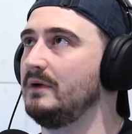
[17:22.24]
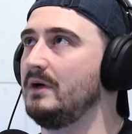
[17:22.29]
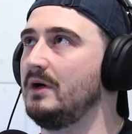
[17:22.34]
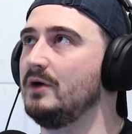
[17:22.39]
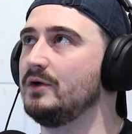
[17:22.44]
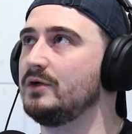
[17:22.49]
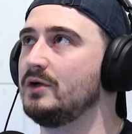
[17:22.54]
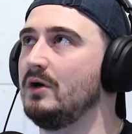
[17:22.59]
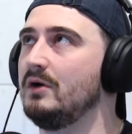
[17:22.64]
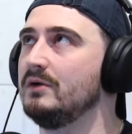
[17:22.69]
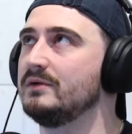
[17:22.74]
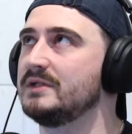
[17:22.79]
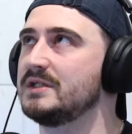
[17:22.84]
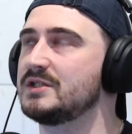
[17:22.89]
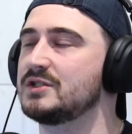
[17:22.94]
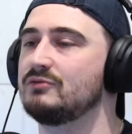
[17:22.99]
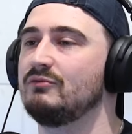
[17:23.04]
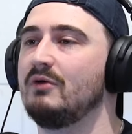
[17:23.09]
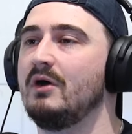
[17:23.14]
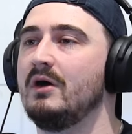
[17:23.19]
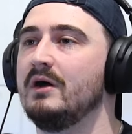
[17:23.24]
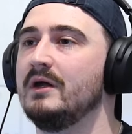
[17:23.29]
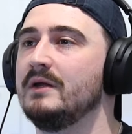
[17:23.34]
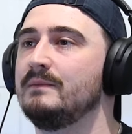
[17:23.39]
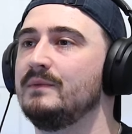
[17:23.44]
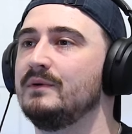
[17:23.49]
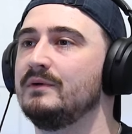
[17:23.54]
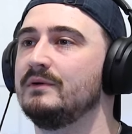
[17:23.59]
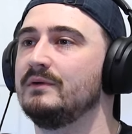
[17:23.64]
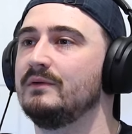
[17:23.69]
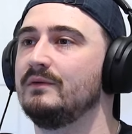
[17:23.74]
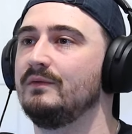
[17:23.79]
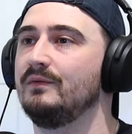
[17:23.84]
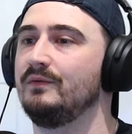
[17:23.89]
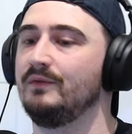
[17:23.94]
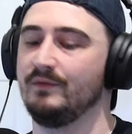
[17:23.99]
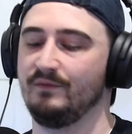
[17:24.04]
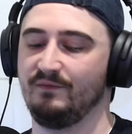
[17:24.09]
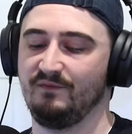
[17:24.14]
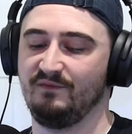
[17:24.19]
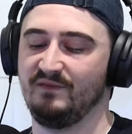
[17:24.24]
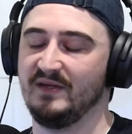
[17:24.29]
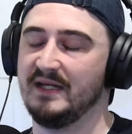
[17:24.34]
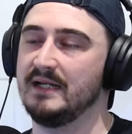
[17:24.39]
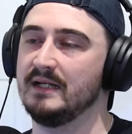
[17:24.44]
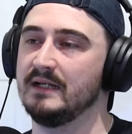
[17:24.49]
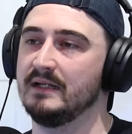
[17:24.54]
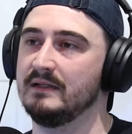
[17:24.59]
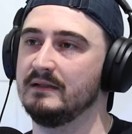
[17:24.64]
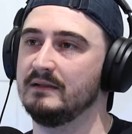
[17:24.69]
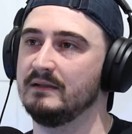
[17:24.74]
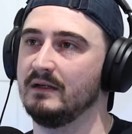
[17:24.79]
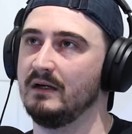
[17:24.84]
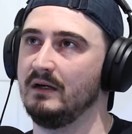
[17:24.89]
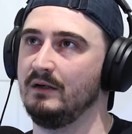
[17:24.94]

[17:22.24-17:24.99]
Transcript: I can't describe the feeling